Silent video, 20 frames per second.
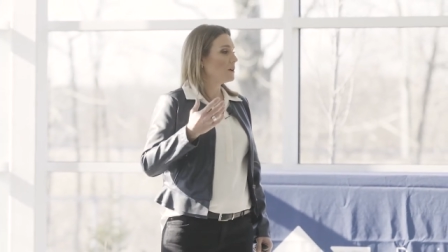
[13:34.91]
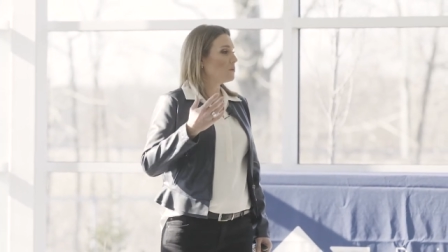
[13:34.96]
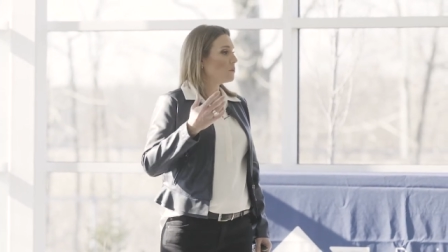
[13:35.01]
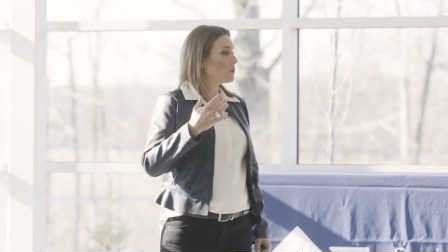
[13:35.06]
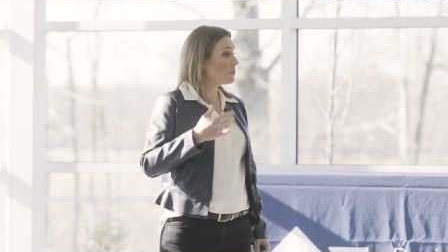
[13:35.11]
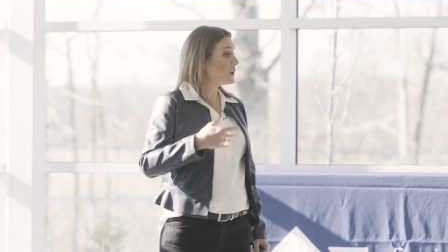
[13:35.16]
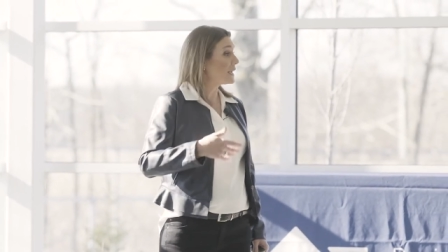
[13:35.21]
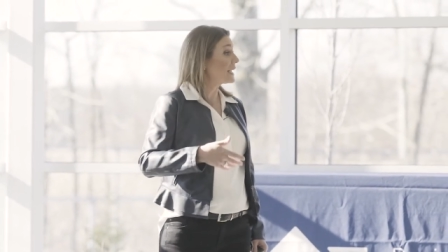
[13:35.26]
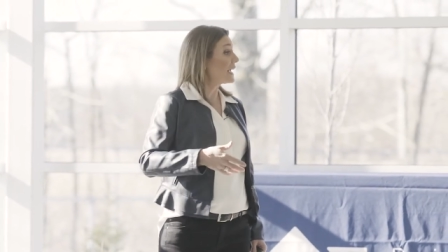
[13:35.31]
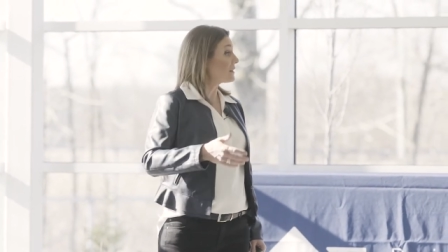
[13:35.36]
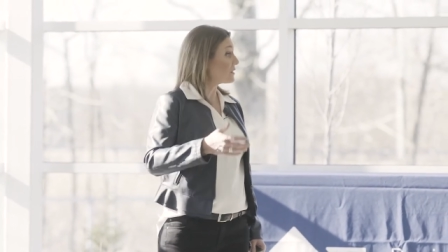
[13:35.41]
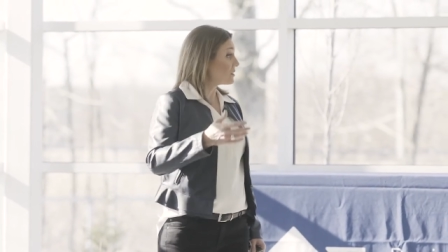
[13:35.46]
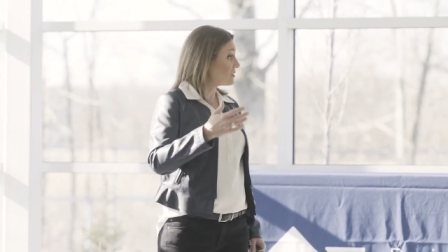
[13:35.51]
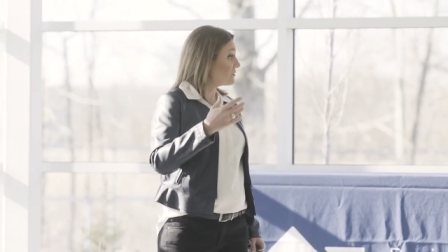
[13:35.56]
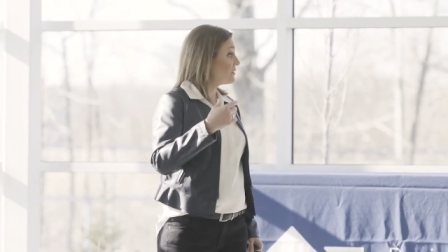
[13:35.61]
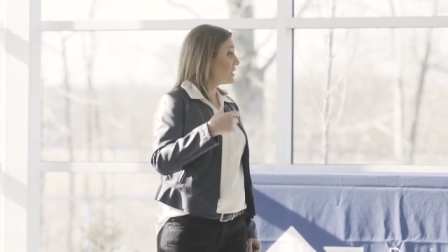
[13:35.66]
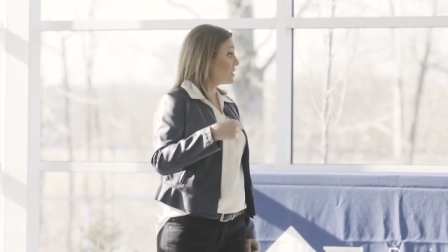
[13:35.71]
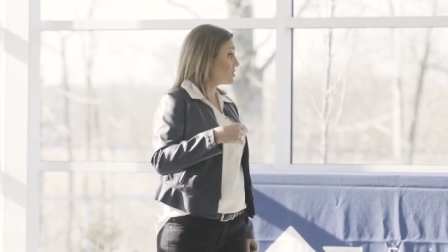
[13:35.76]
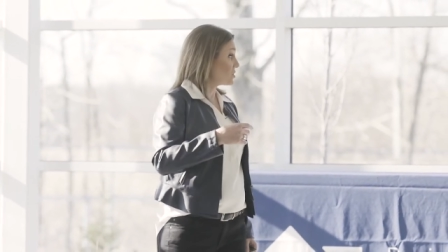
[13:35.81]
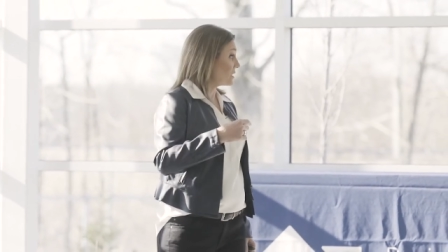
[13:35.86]
When we get their
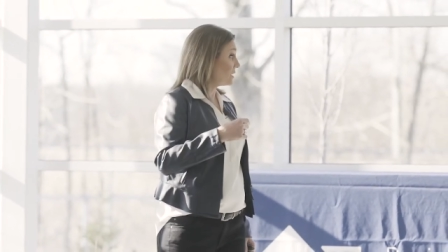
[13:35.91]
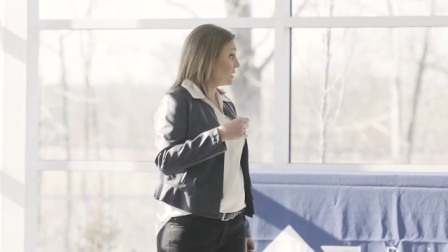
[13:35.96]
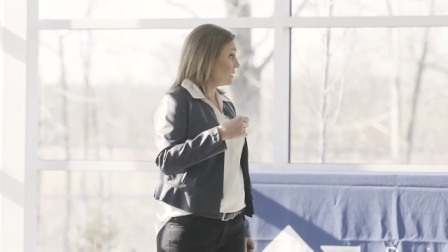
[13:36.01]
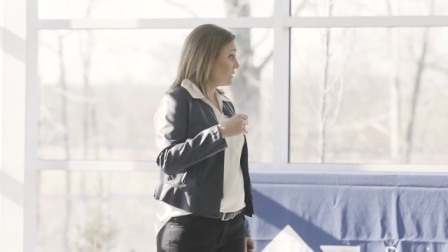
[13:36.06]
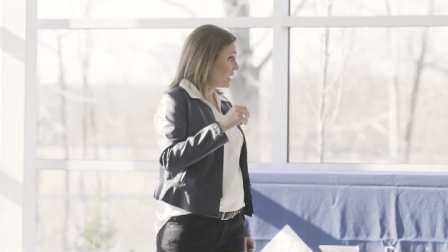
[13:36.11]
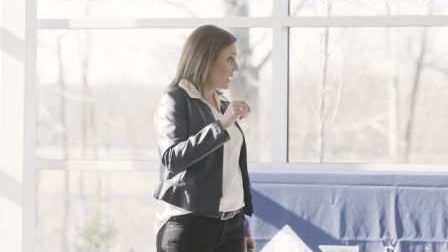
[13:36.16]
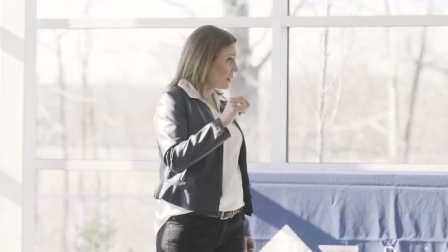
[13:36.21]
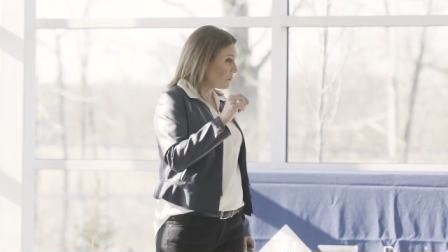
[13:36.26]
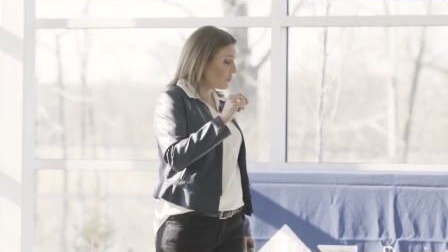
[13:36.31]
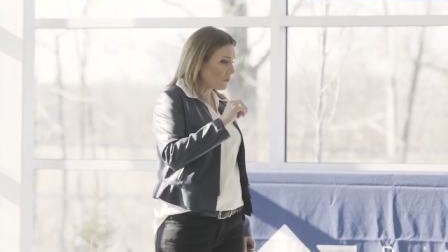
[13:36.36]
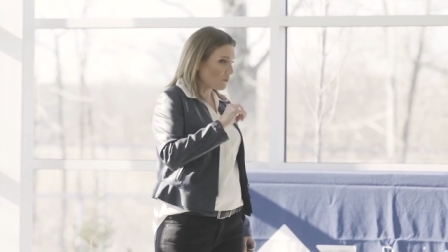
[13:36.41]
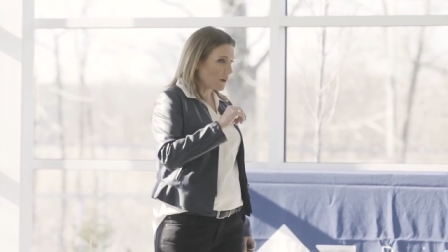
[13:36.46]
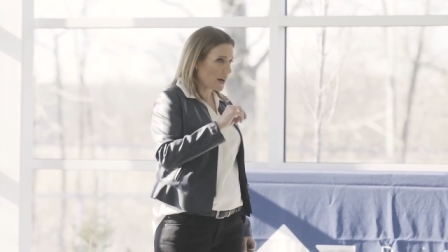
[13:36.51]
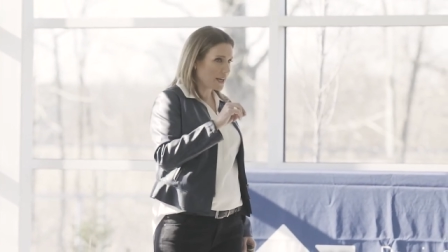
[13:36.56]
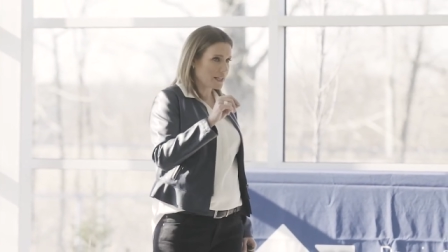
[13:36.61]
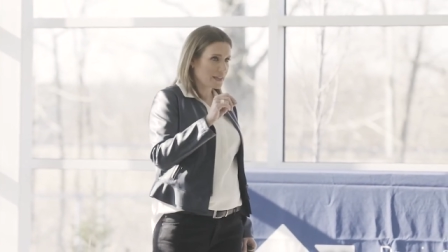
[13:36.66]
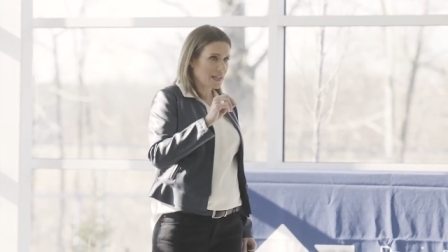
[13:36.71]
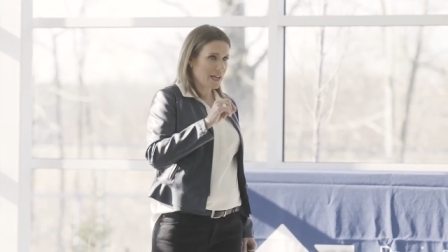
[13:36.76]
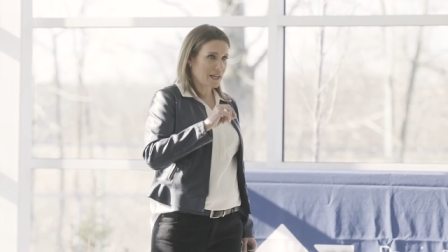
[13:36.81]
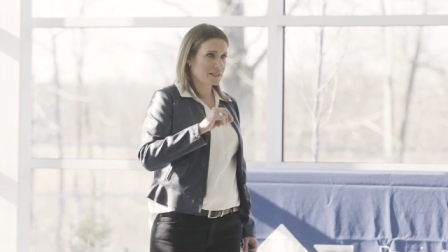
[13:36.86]
vision and we're
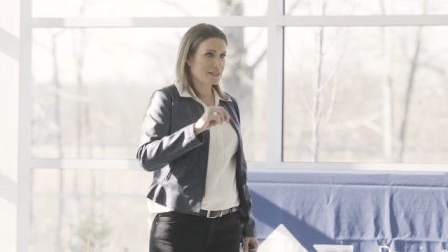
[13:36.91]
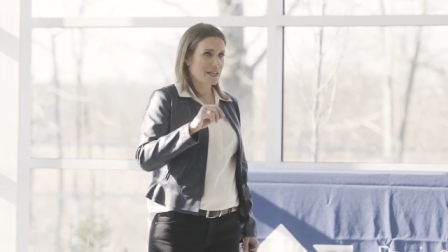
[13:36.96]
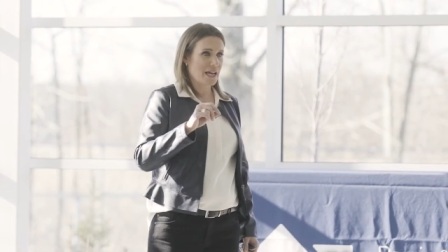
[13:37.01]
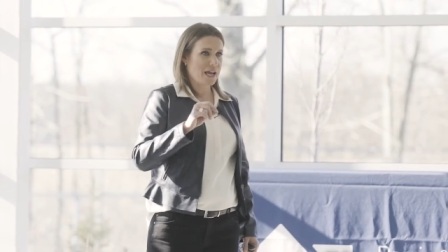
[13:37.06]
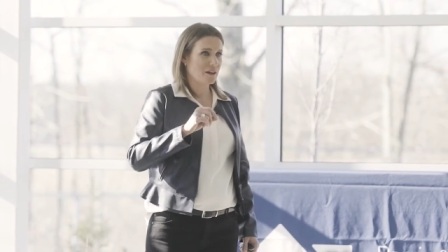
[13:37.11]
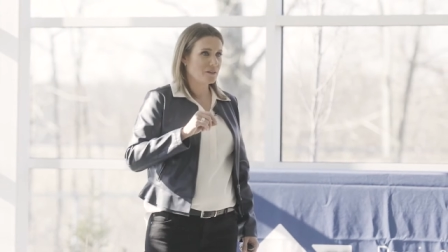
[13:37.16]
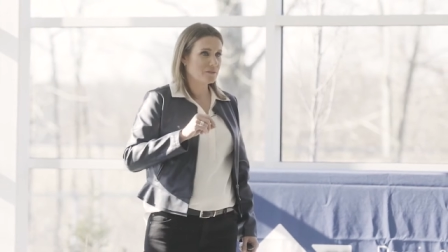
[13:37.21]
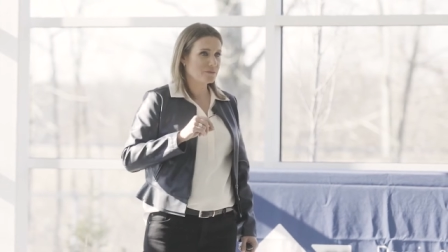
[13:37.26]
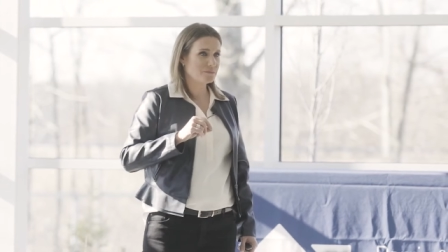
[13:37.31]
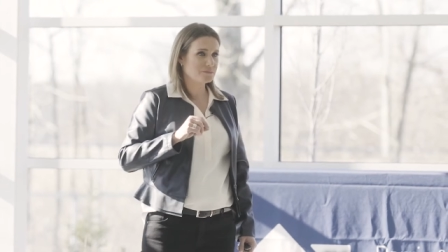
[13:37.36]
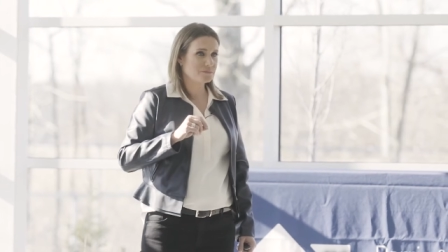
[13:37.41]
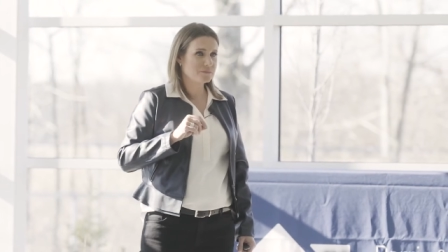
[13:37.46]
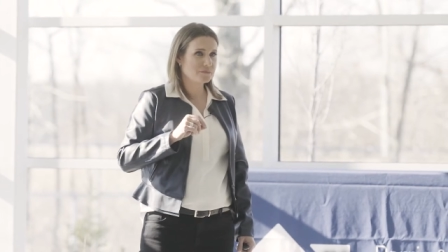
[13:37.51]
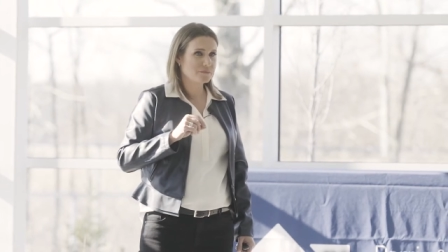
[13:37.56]
writing that down,